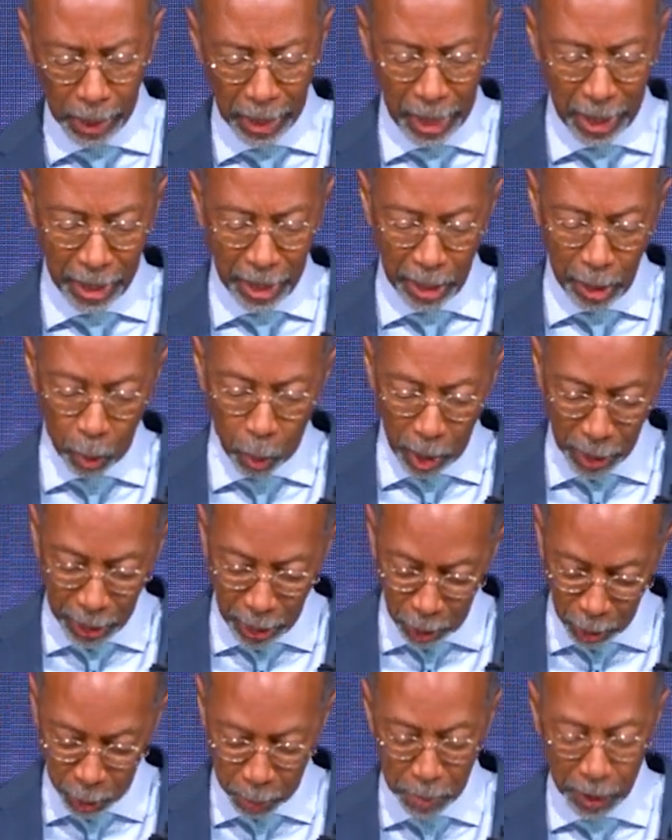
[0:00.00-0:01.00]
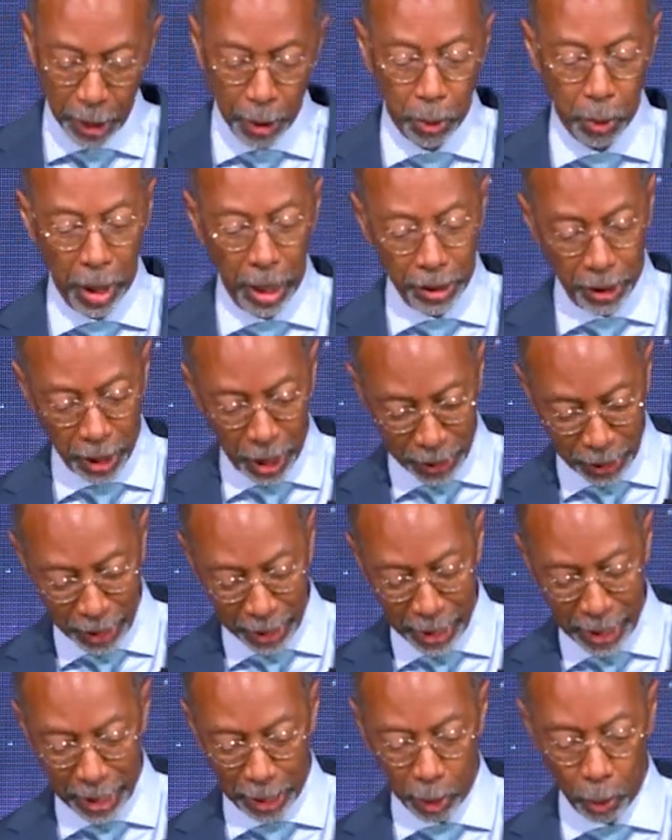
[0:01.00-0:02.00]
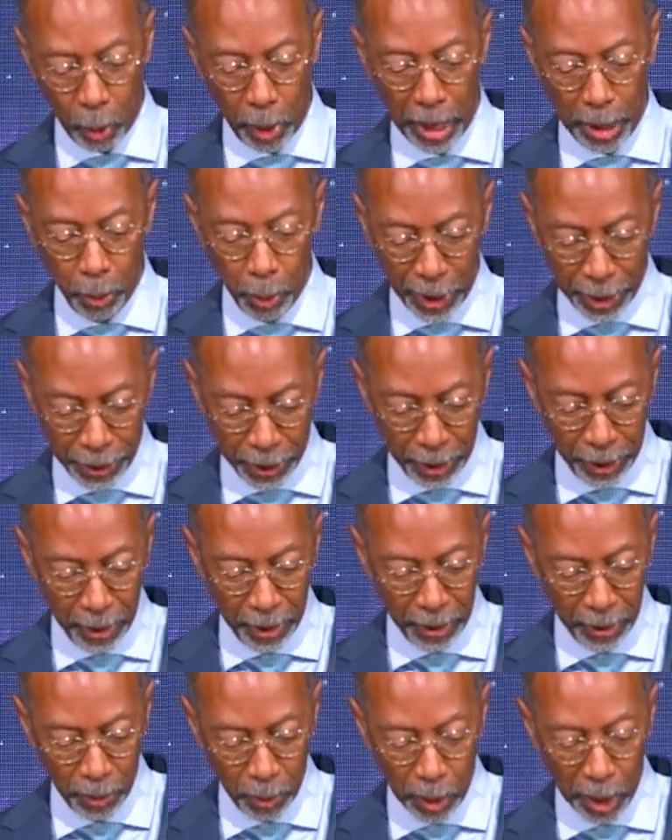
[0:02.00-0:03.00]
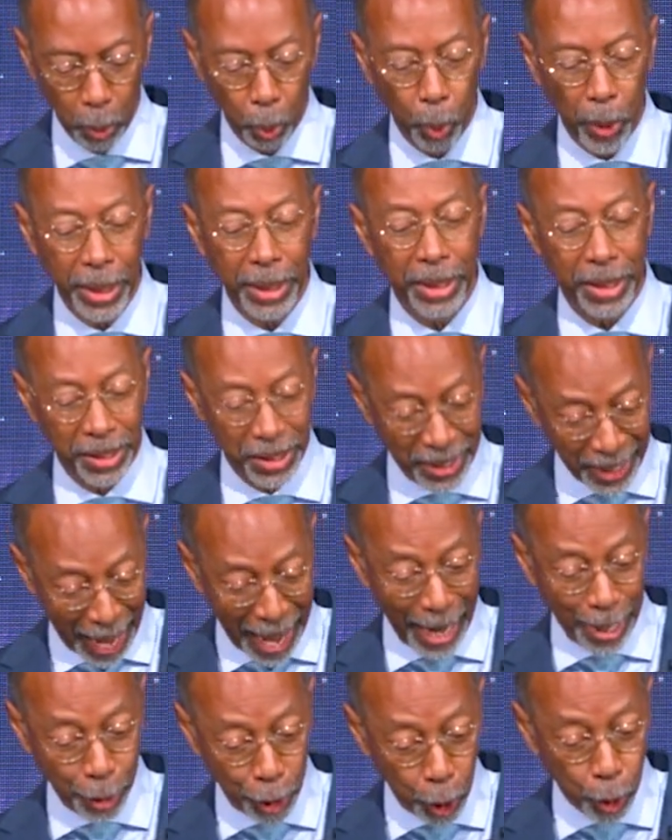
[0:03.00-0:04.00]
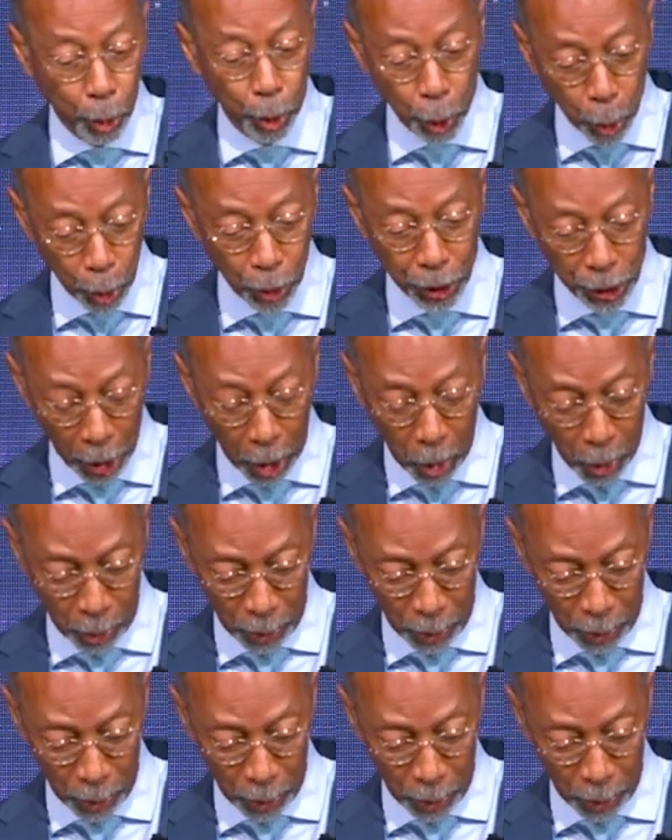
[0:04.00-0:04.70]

let anyone else begrudge us and get away with it when we decide to do so.